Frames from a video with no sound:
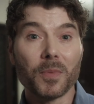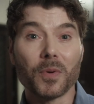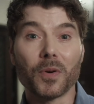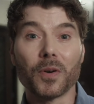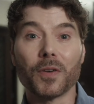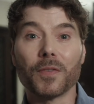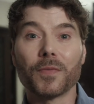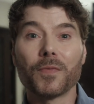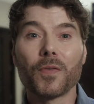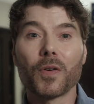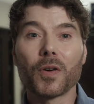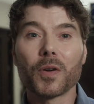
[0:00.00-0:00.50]
or
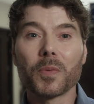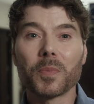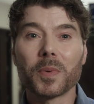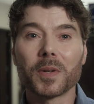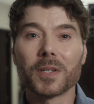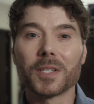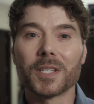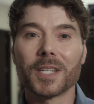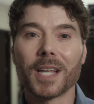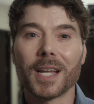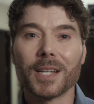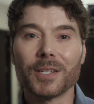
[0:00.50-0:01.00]
affordable
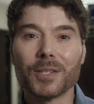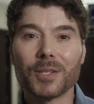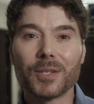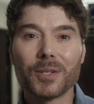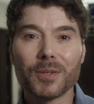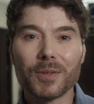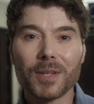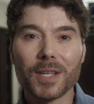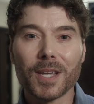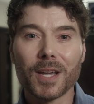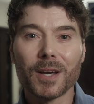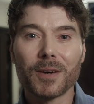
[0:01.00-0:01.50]
design
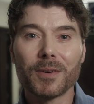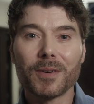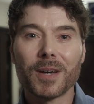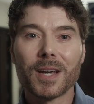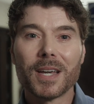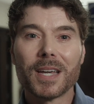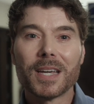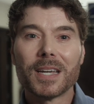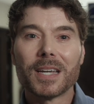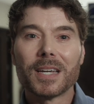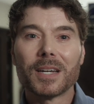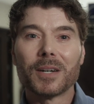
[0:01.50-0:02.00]
studio,
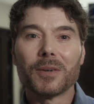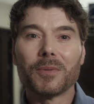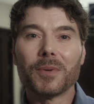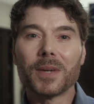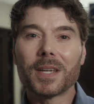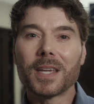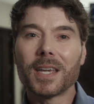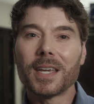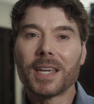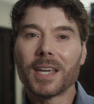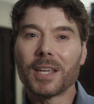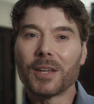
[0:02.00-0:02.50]
we
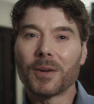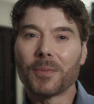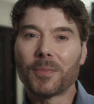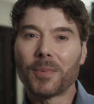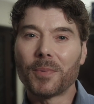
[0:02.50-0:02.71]
can get your